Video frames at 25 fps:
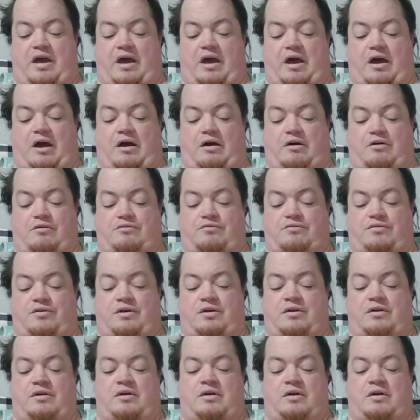have
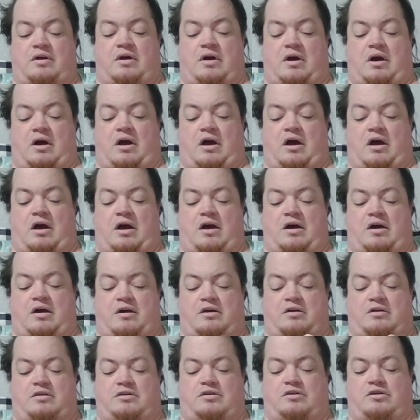
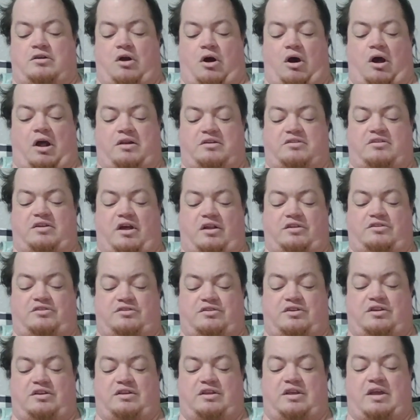uh, not
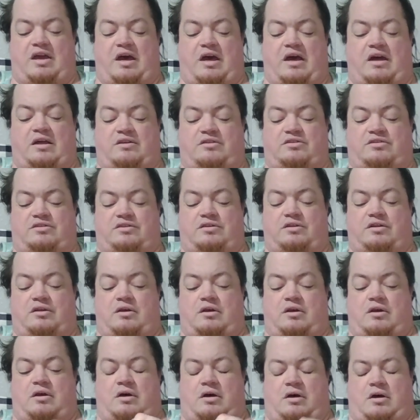touched it yet.
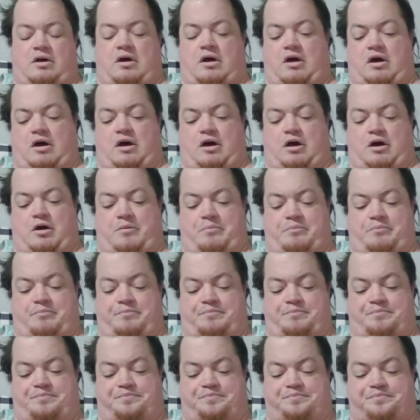
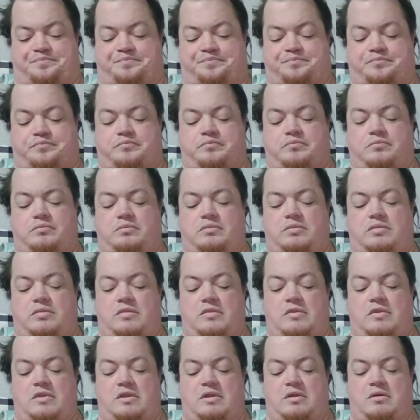Um,
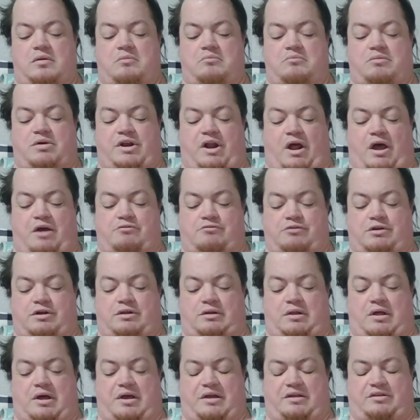but I
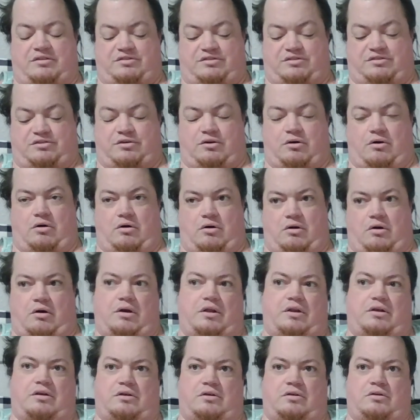realized
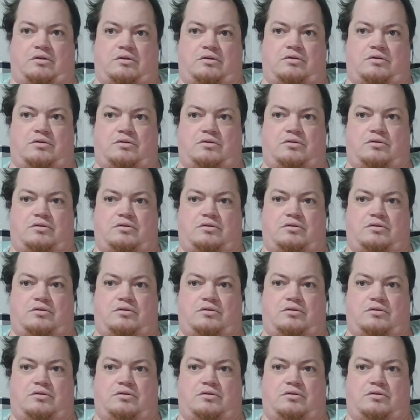on